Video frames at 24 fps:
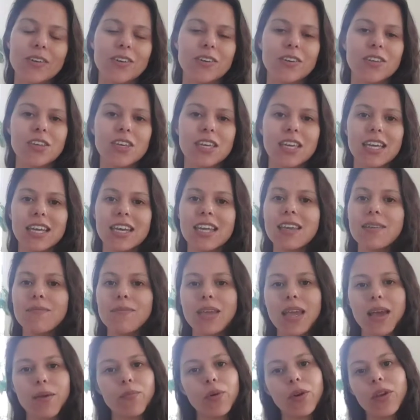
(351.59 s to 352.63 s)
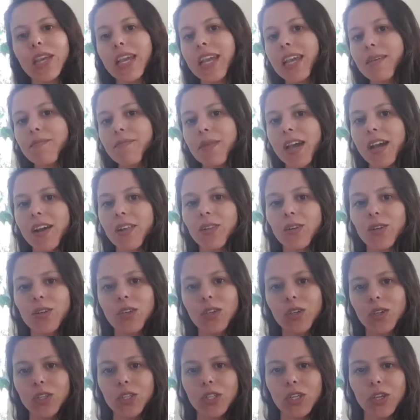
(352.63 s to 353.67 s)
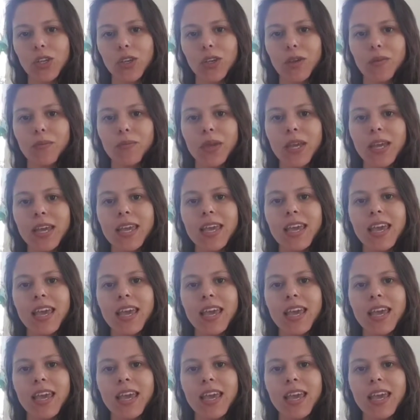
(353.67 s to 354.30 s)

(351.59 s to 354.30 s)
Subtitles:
or you can hit me up on email or YouTube,